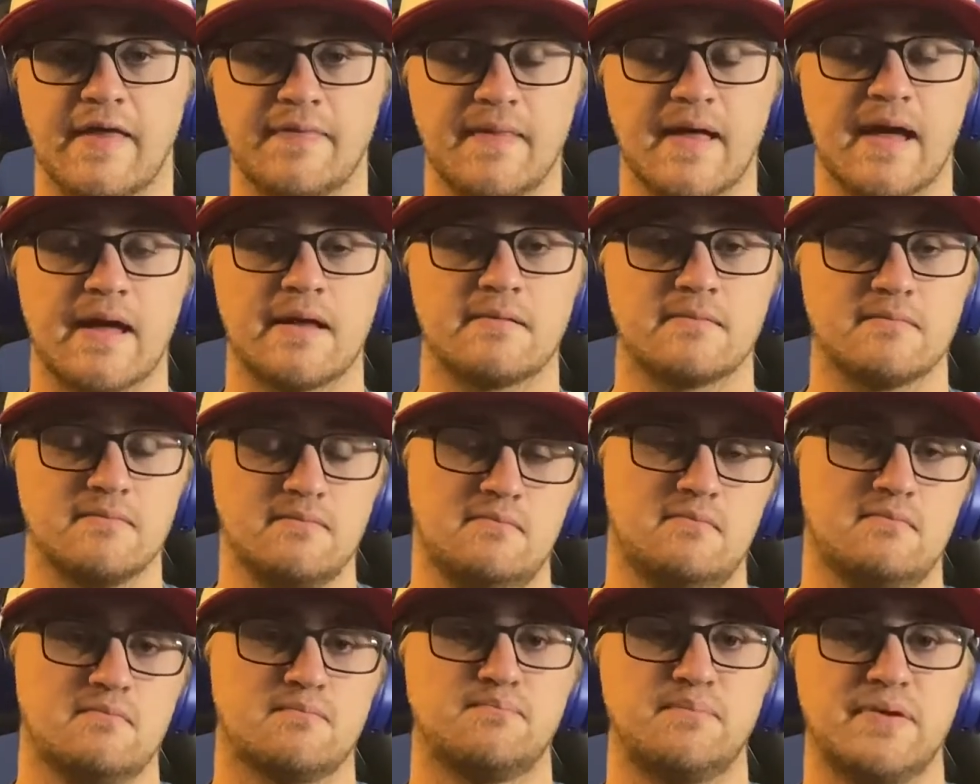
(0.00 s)
that
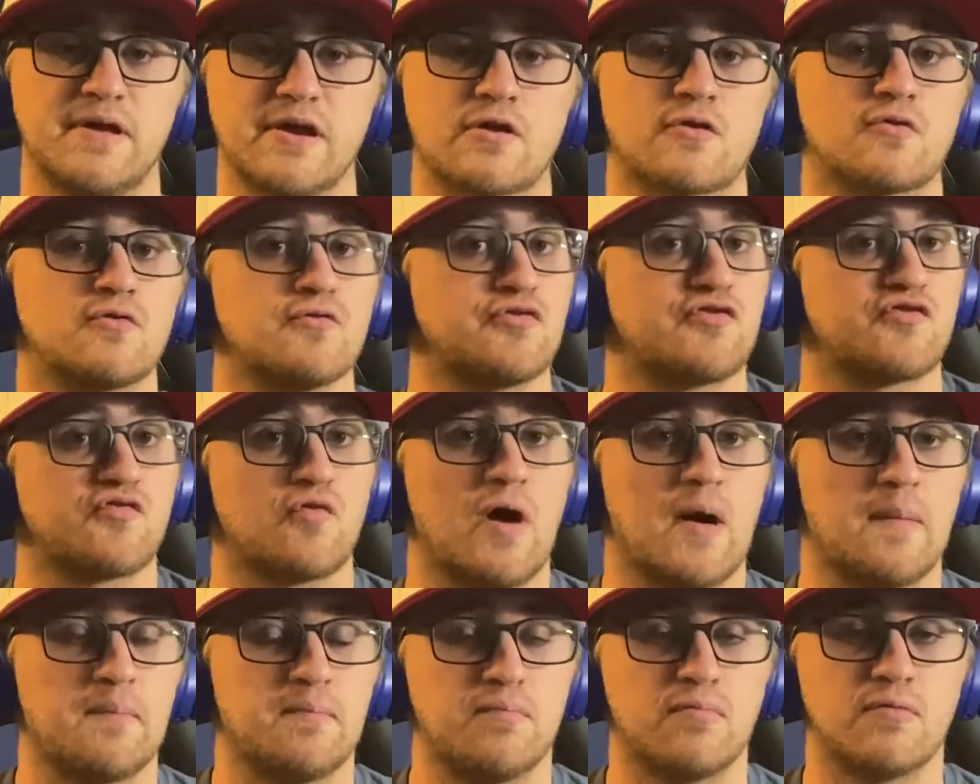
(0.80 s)
pit crew
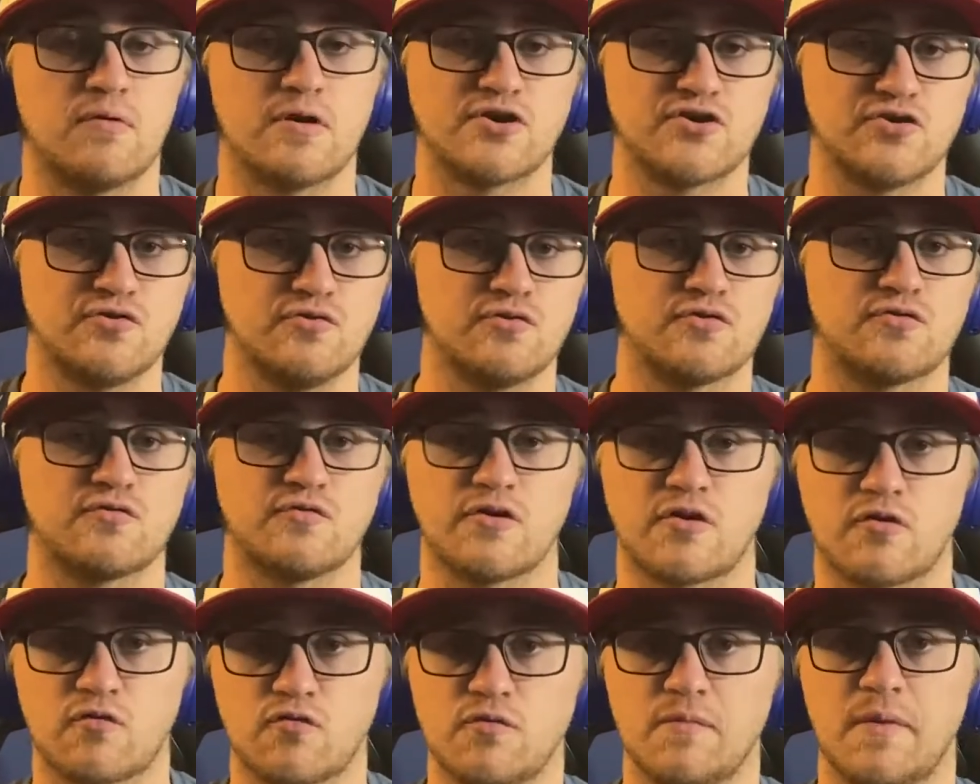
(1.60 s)
swap where 2 or
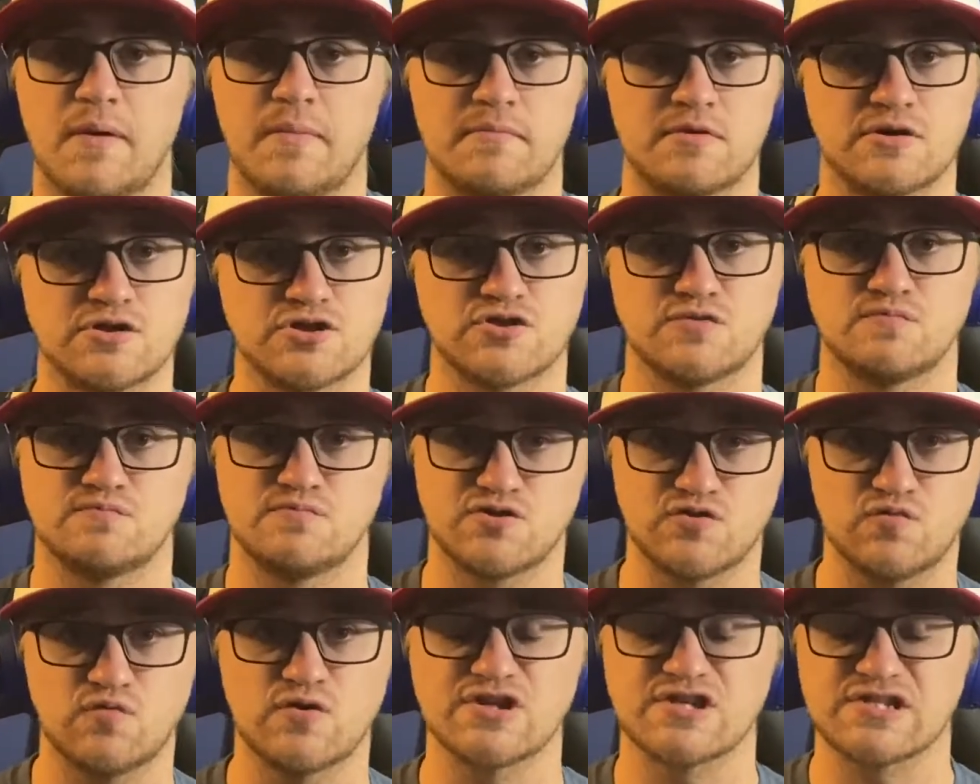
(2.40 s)
3 crew members
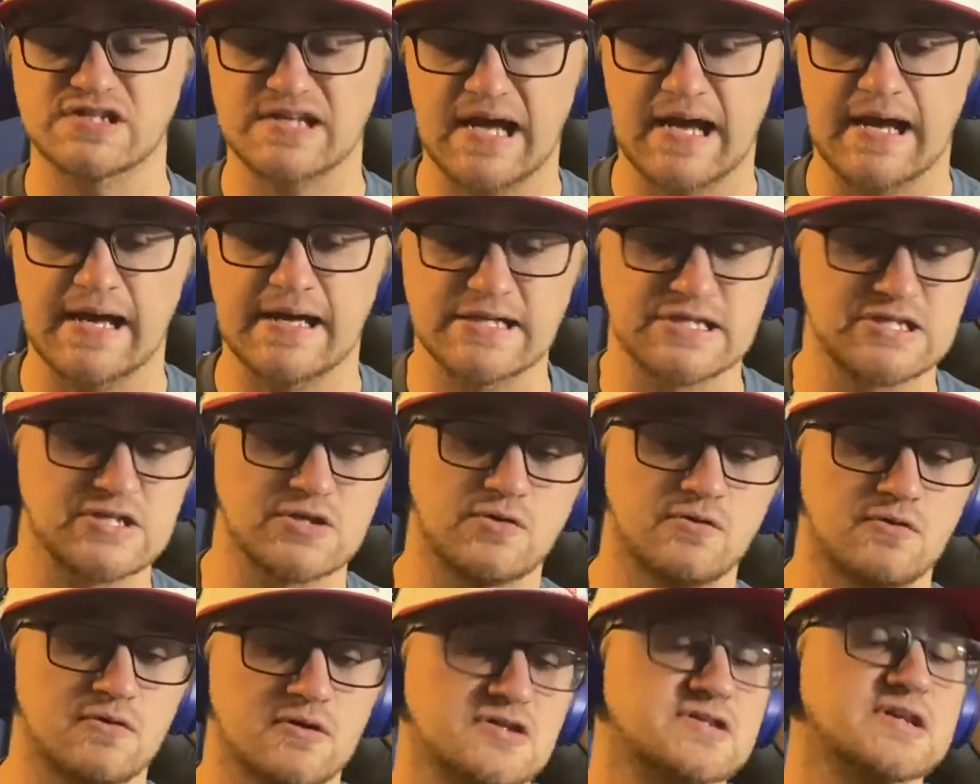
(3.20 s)
switched sides,
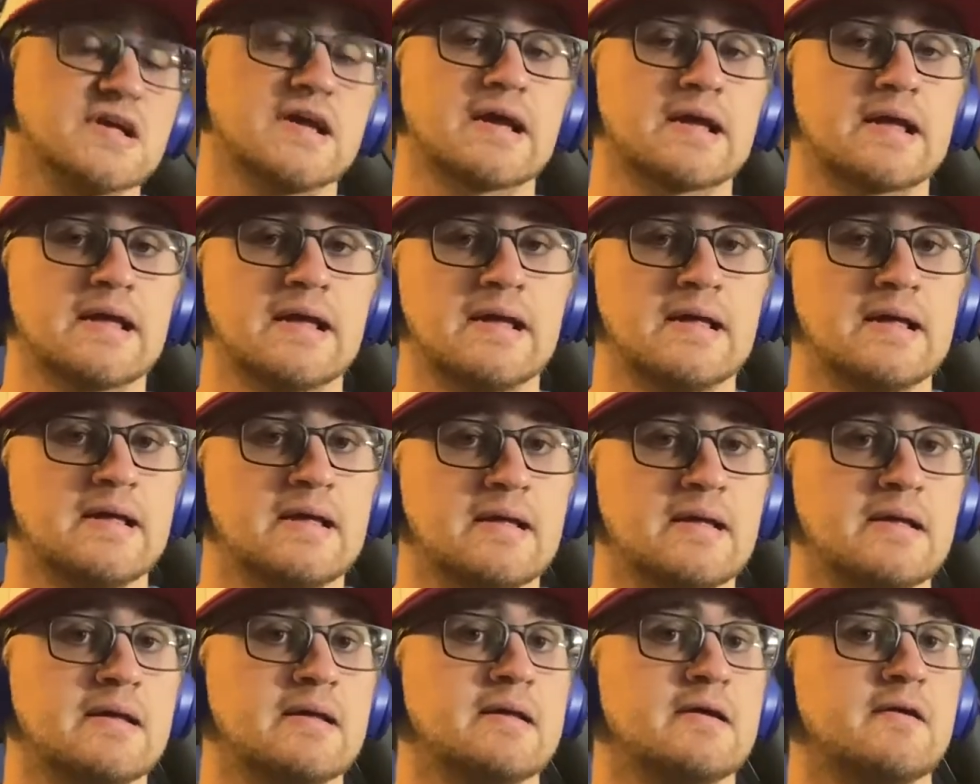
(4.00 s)
so it looks like
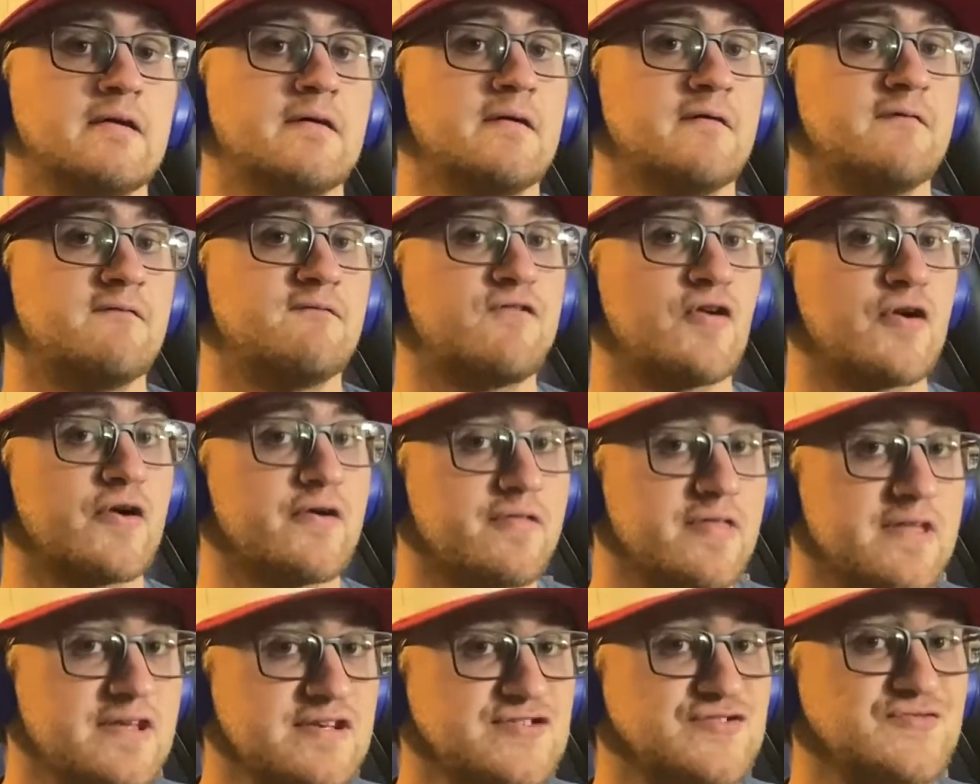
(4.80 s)

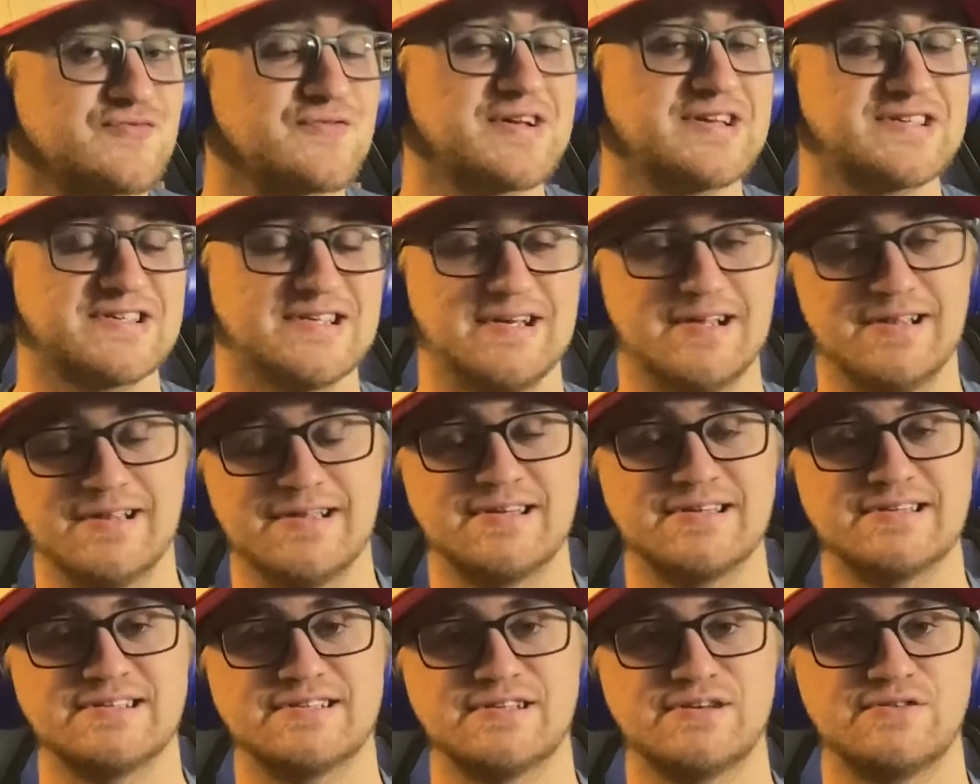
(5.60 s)
for this race at
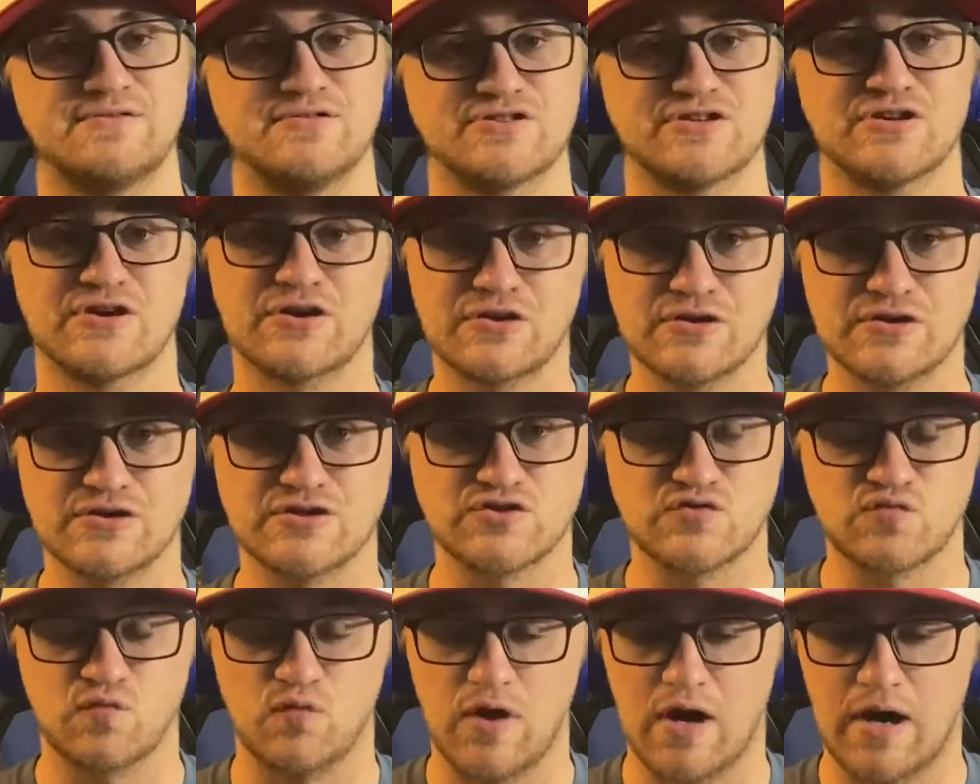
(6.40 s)
least it was a good
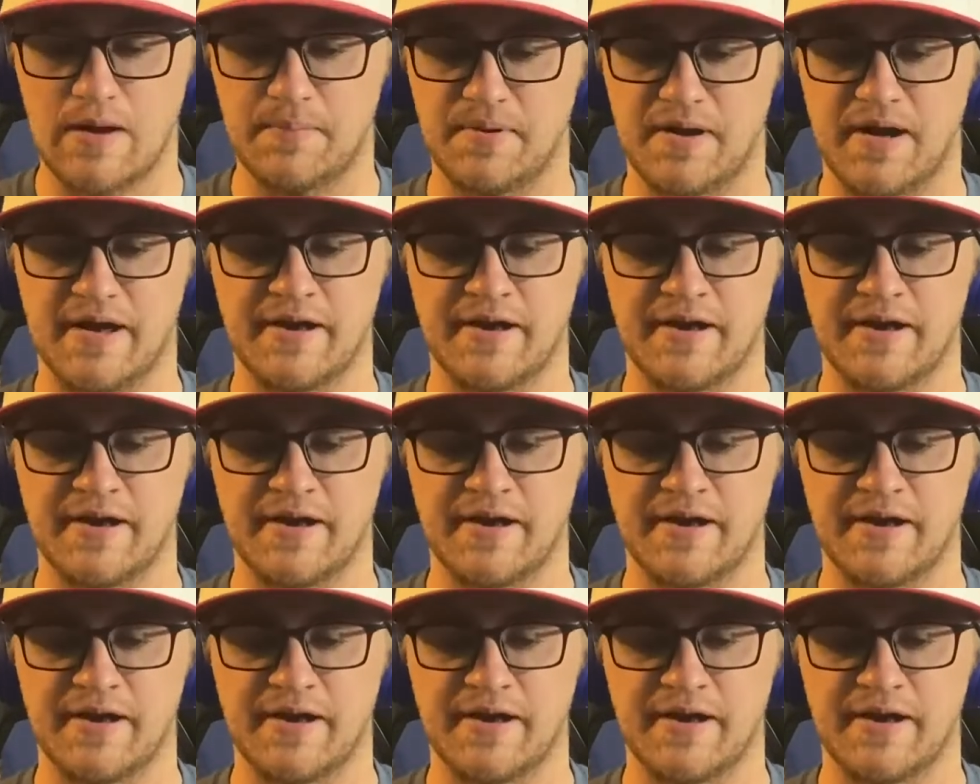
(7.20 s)
swap.